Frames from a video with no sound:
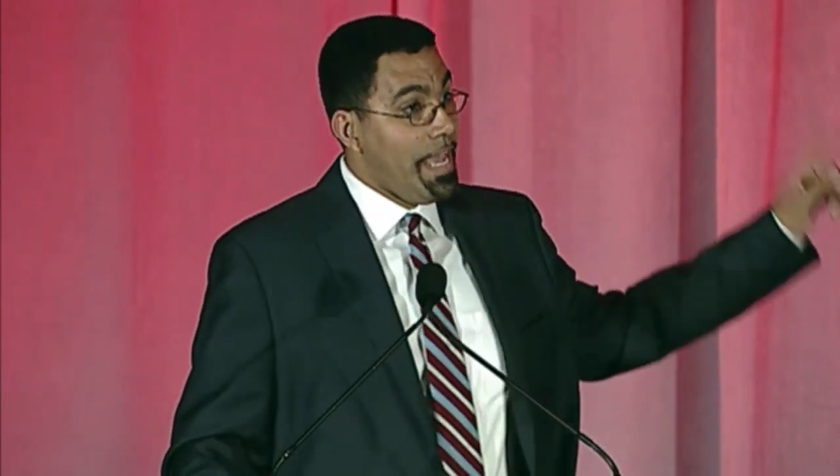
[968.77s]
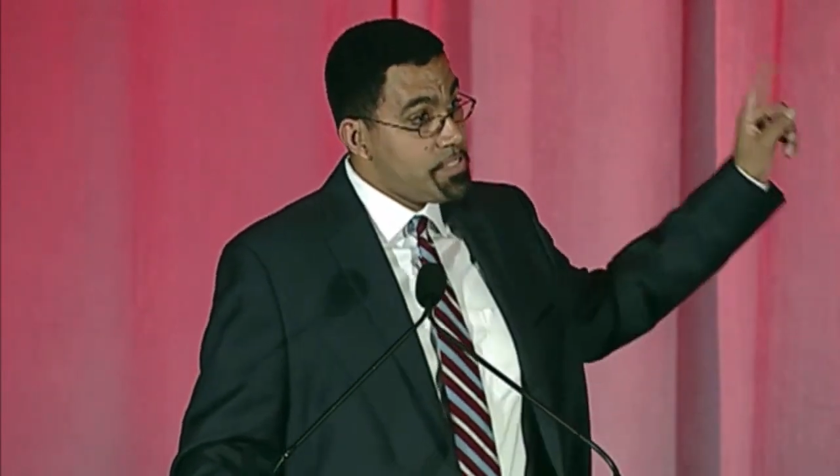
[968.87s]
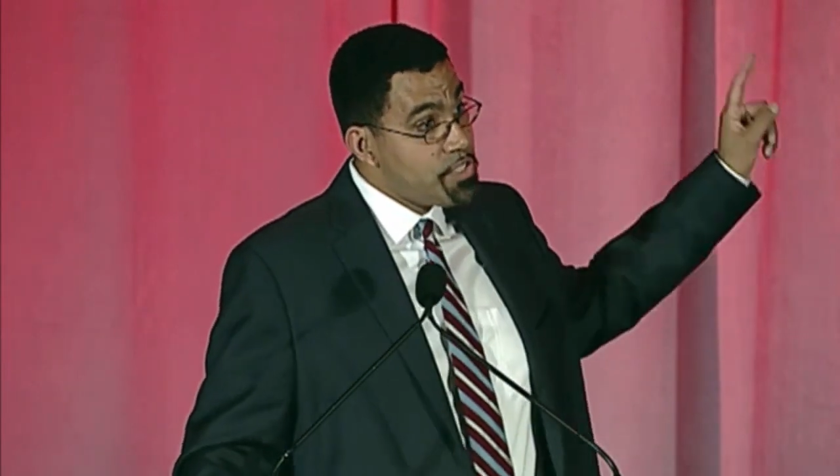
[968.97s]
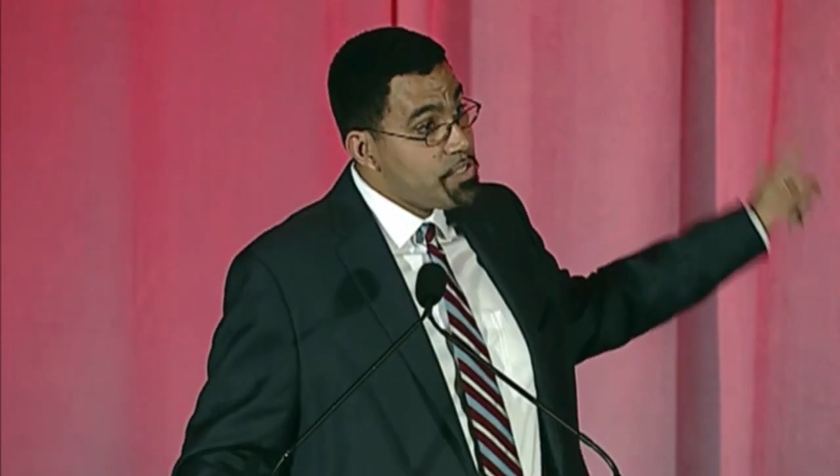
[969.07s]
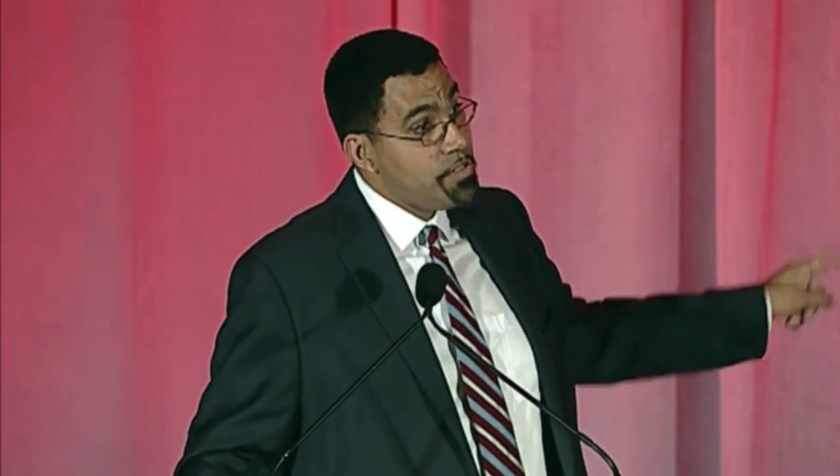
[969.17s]
in
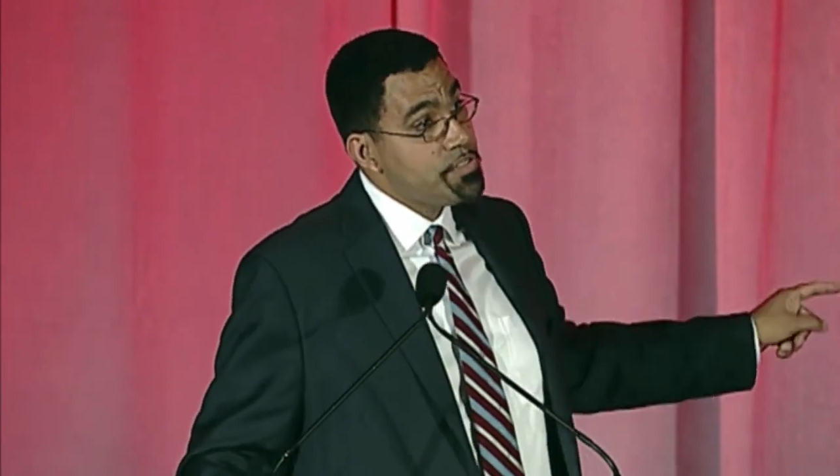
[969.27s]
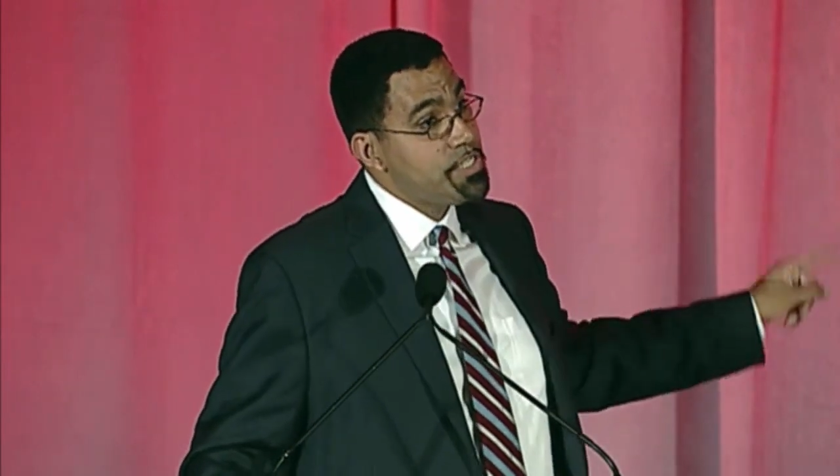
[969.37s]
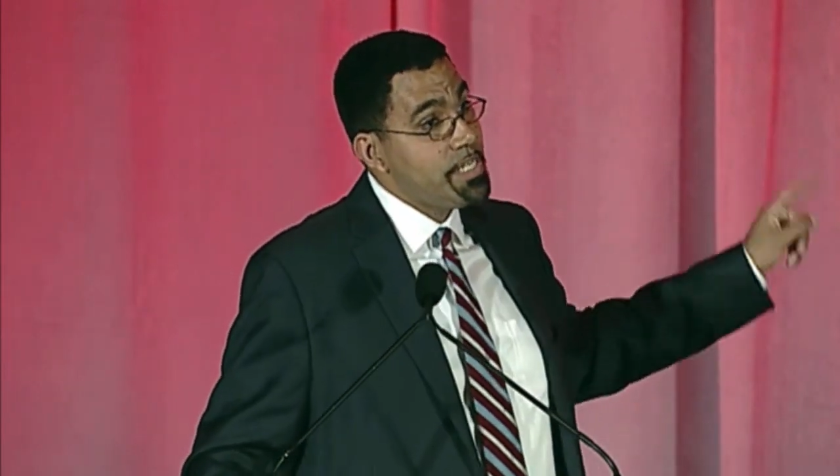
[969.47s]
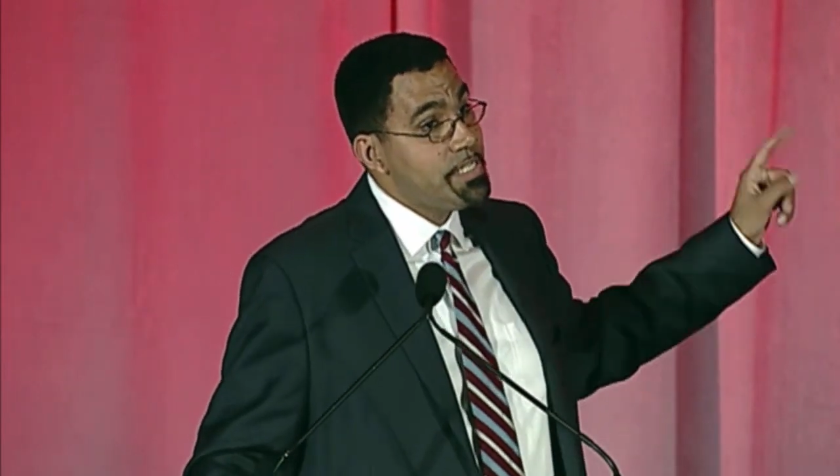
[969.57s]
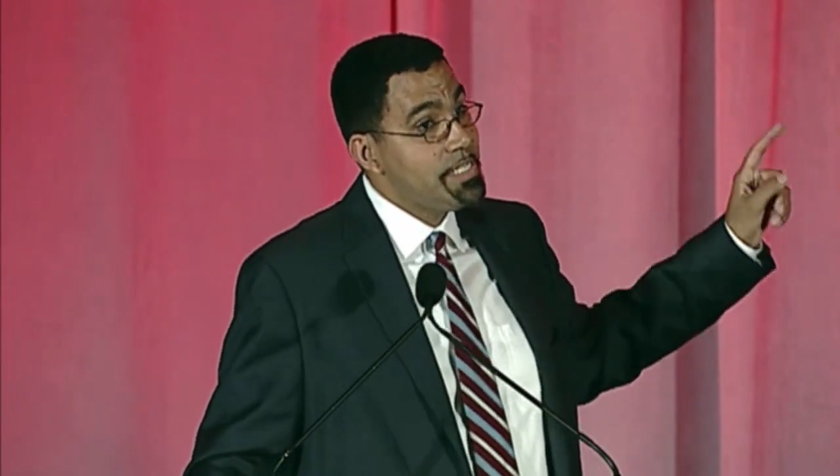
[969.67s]
that
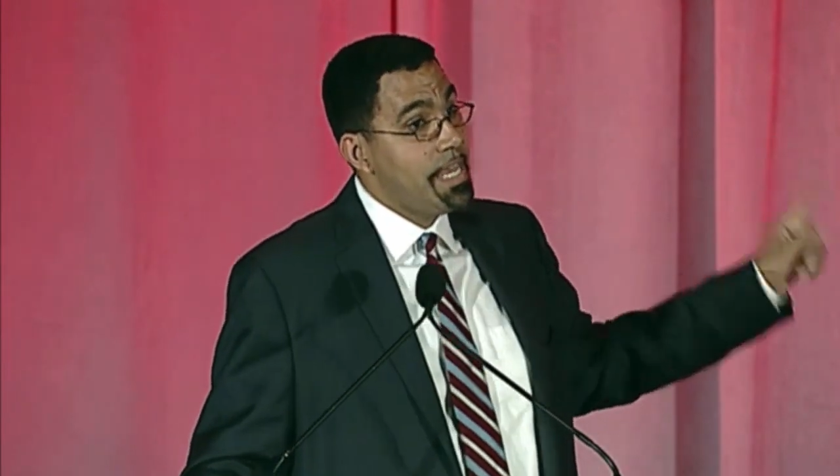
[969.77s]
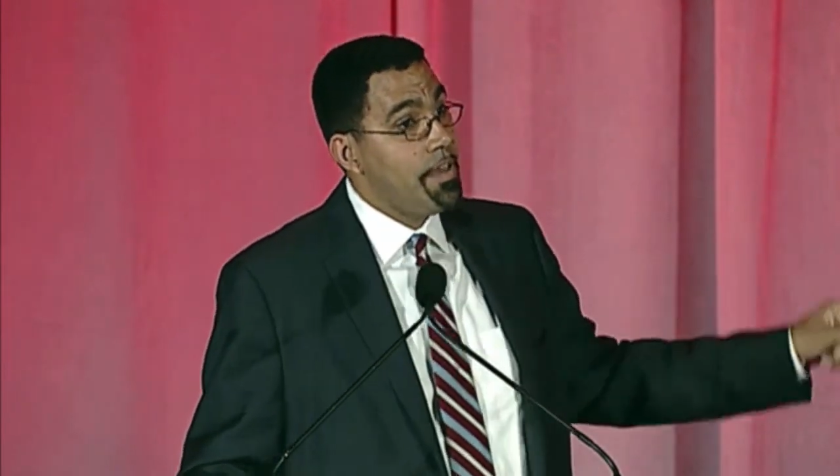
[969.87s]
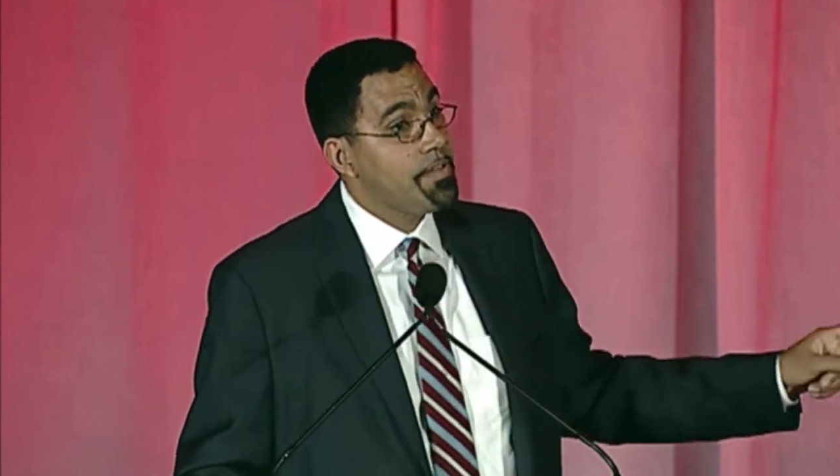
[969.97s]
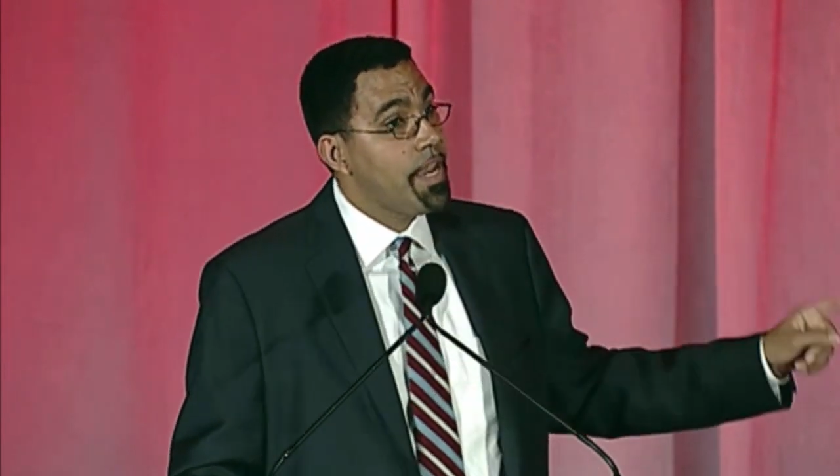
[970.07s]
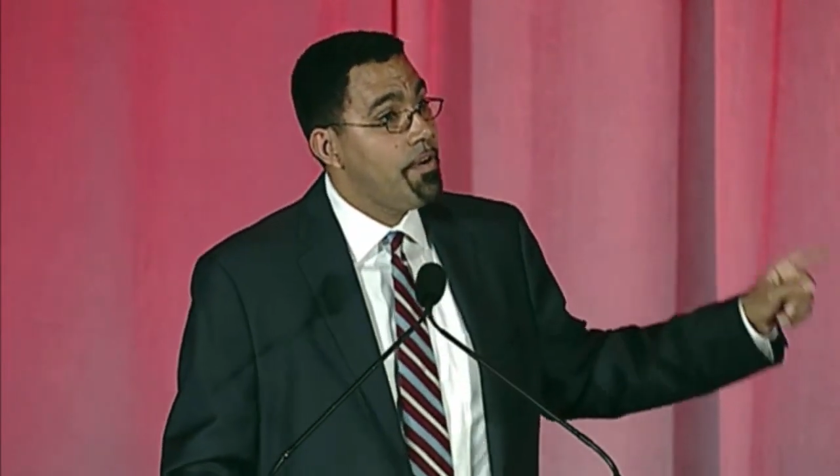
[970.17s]
church in South